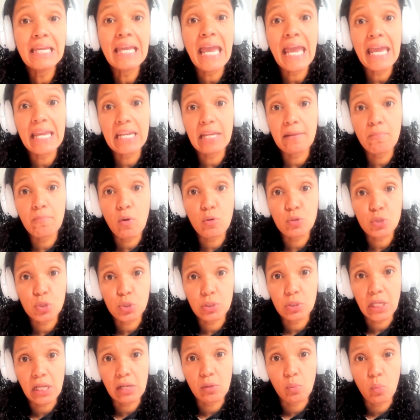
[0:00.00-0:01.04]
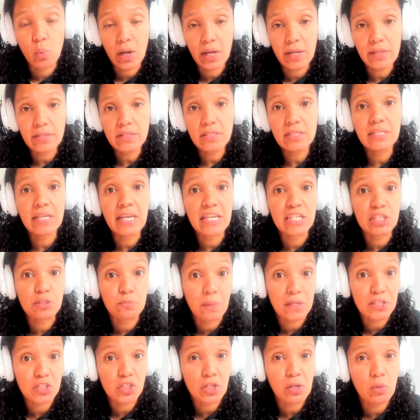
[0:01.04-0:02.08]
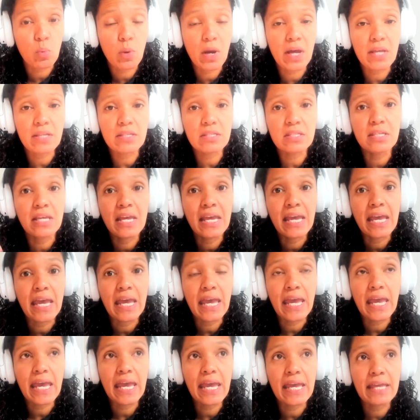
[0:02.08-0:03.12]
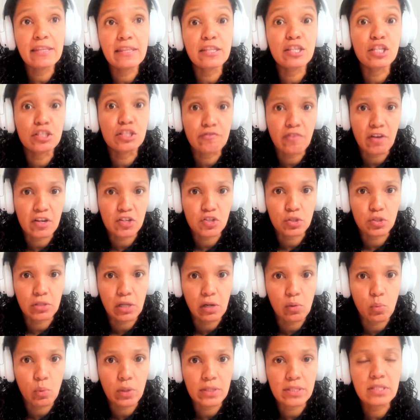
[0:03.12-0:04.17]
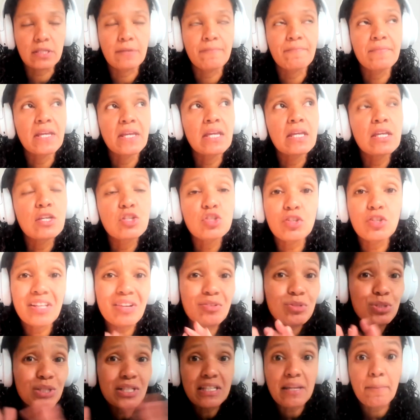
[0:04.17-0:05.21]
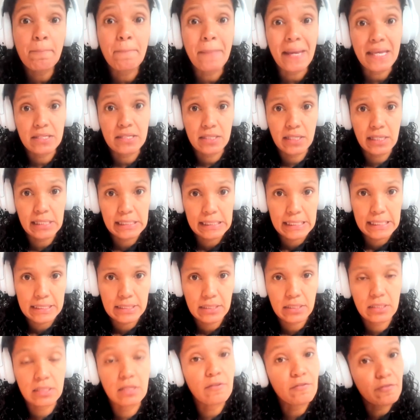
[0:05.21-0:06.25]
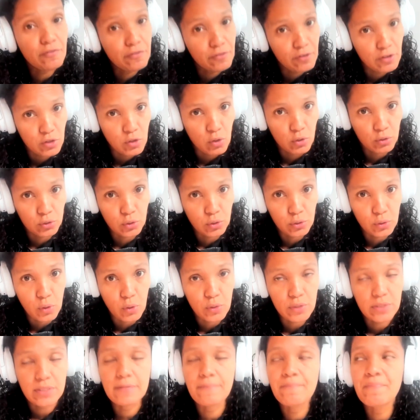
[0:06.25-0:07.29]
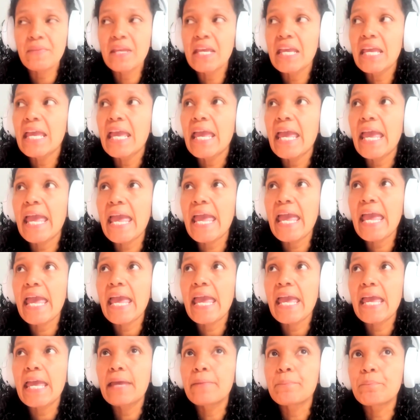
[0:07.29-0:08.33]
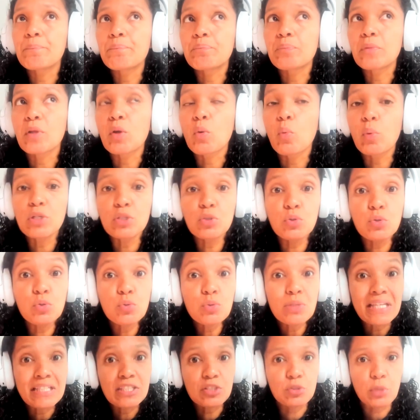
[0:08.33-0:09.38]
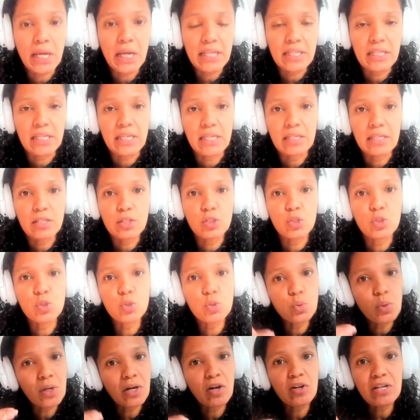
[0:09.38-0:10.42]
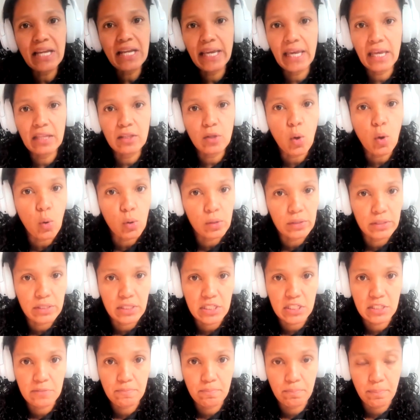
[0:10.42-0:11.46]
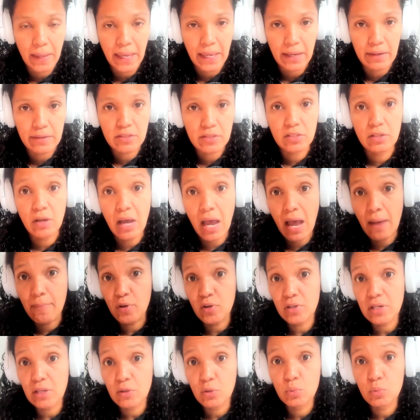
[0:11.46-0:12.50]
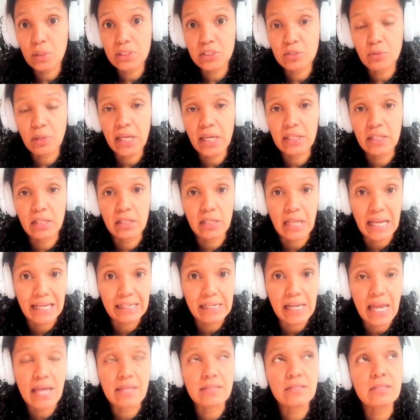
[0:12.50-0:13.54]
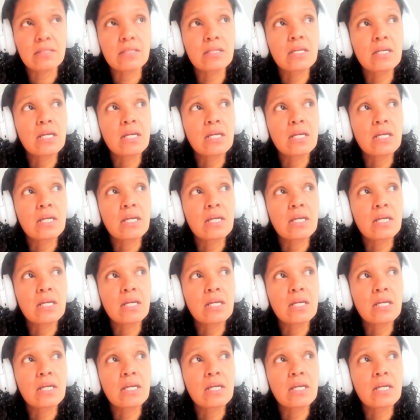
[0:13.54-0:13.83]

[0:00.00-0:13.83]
and emotional ones, special ones, and dysfunctional ones. So those are the basic lists from Dr. Gois. And when you do the training, you are going to get all these pairs. I'm going to do a training, a class,